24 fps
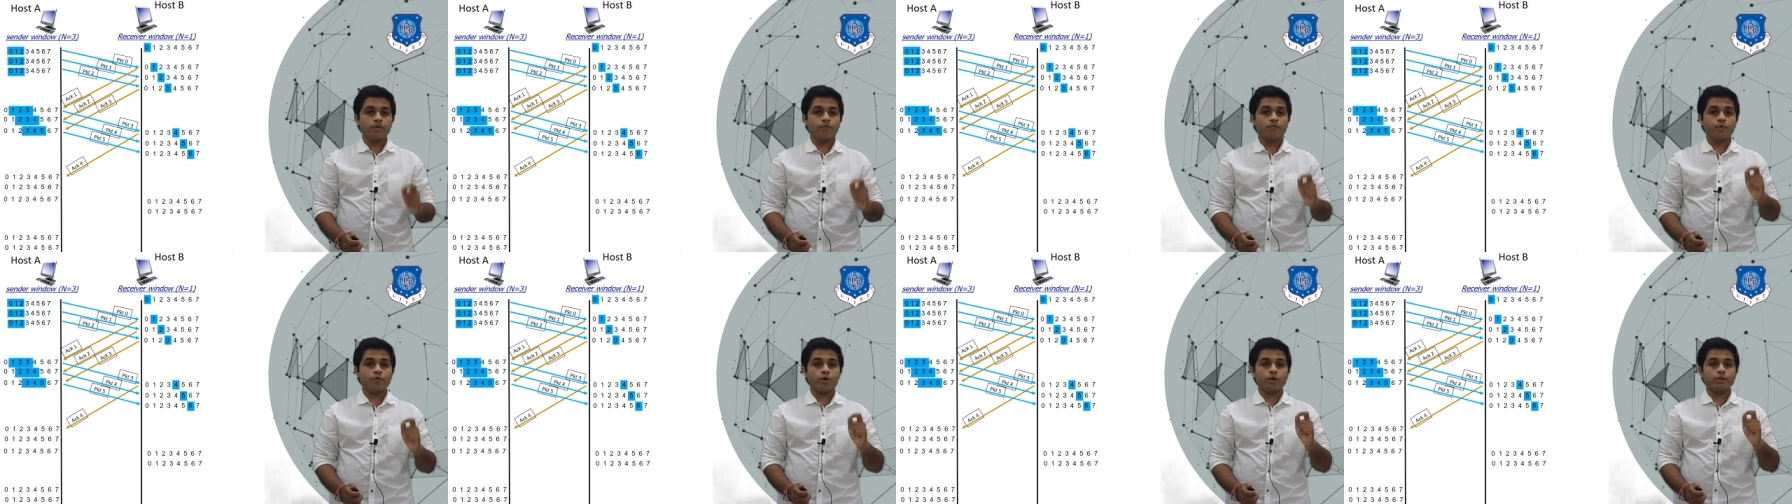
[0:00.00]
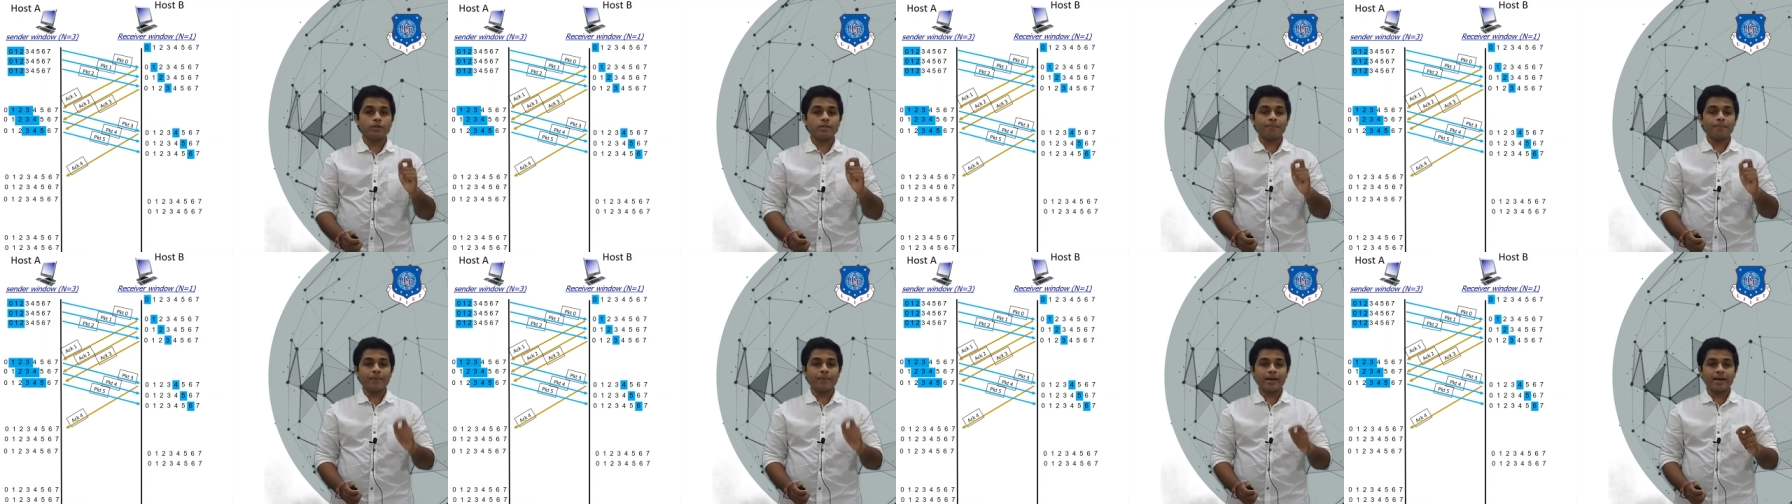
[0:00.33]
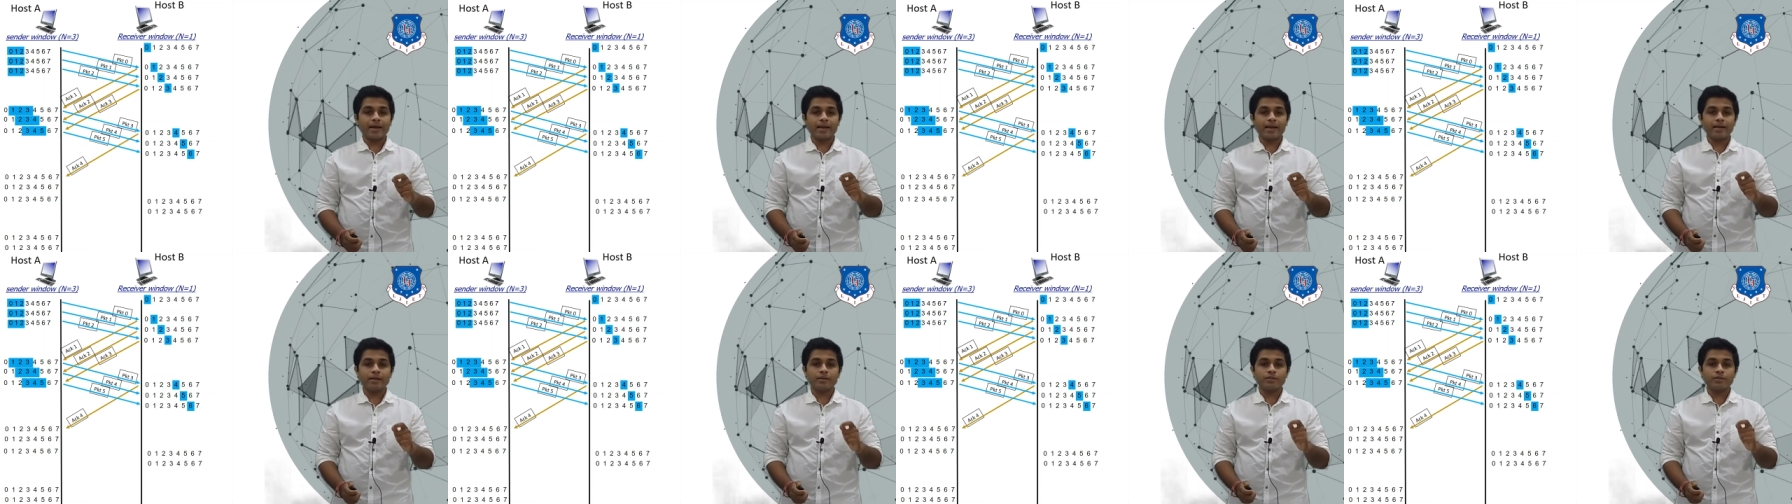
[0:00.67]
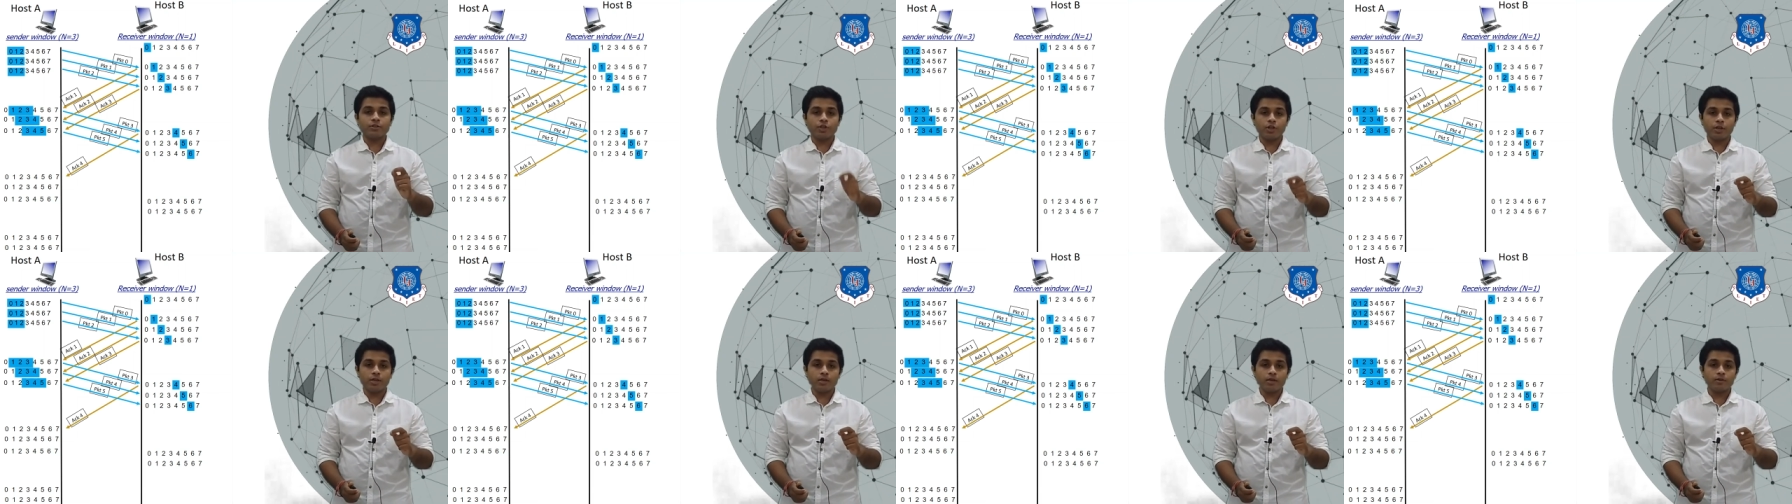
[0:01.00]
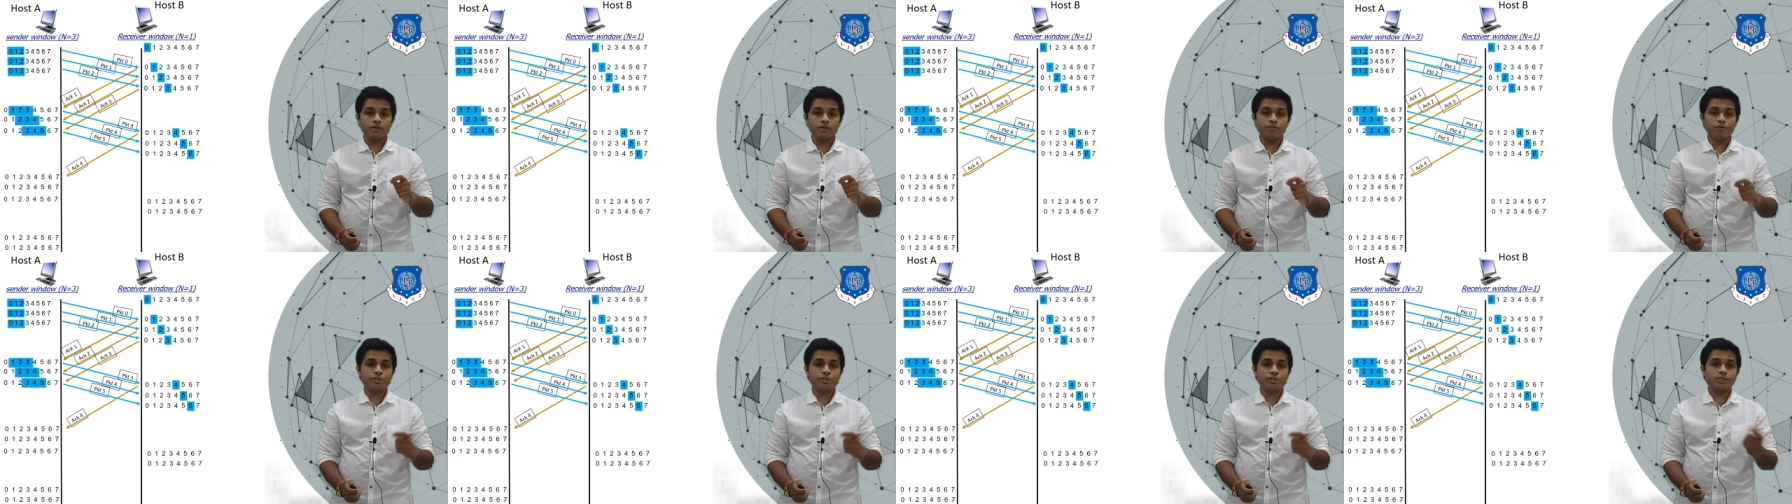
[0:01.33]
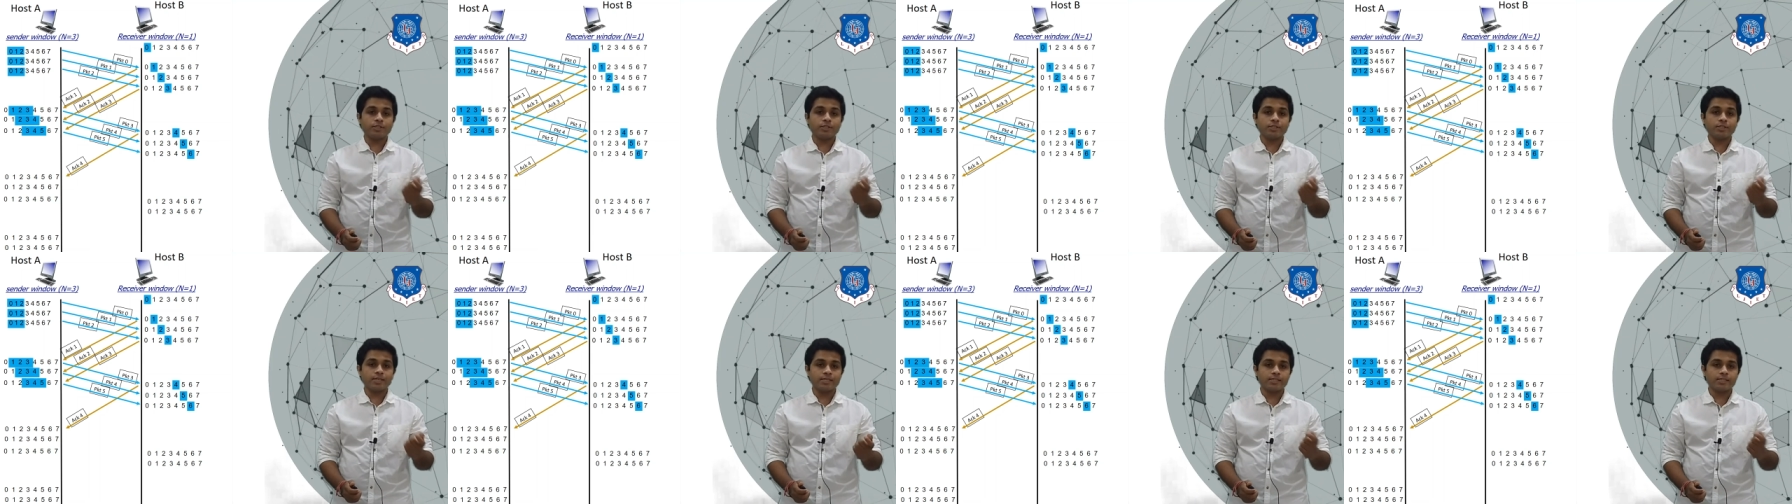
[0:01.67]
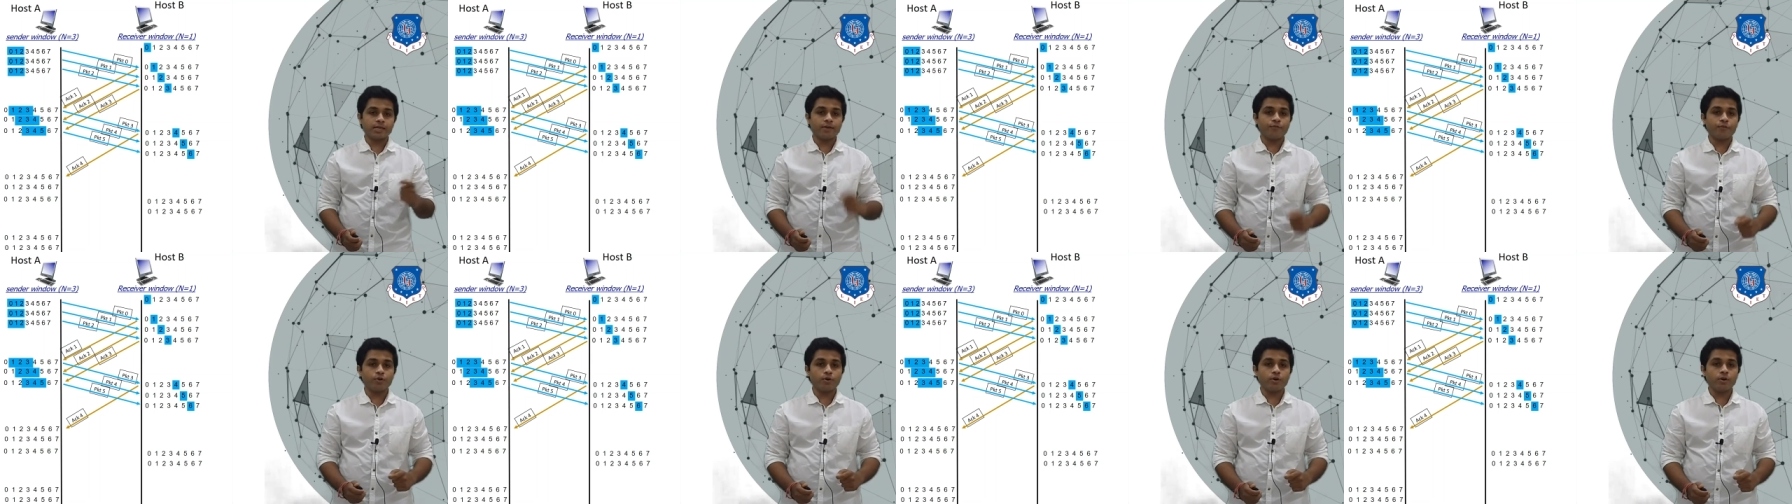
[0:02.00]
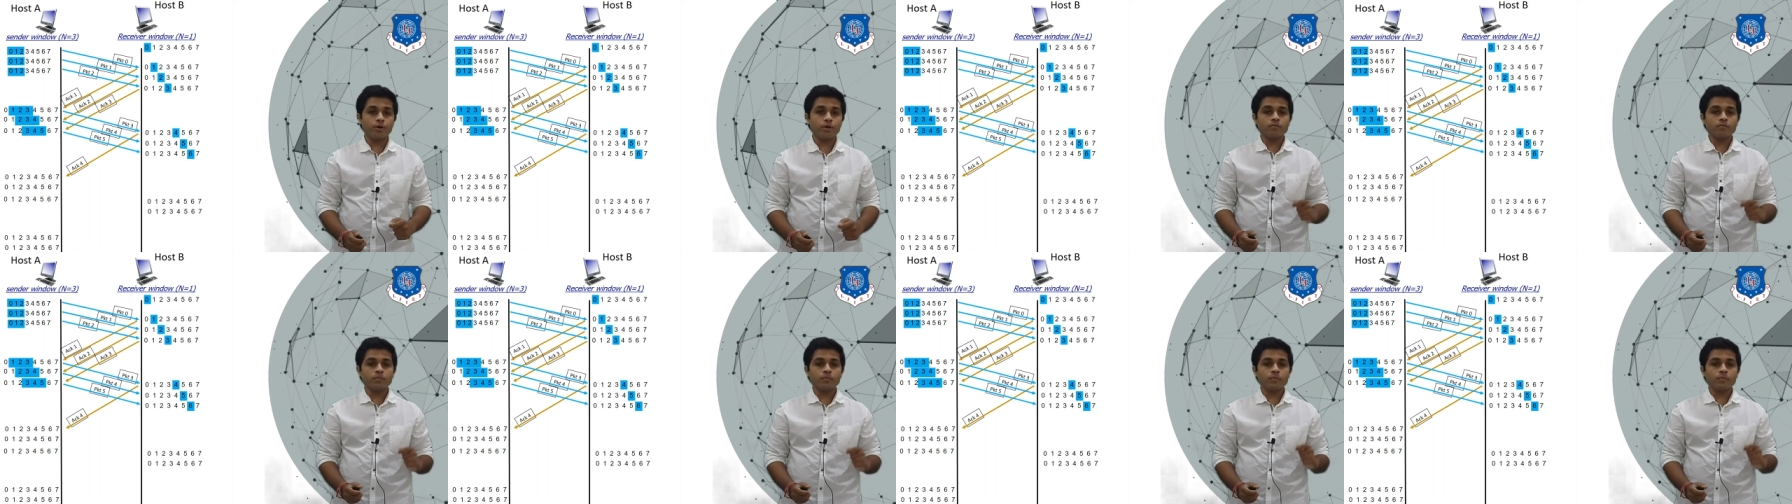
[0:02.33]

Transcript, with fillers: for the packet 3 which is ACK4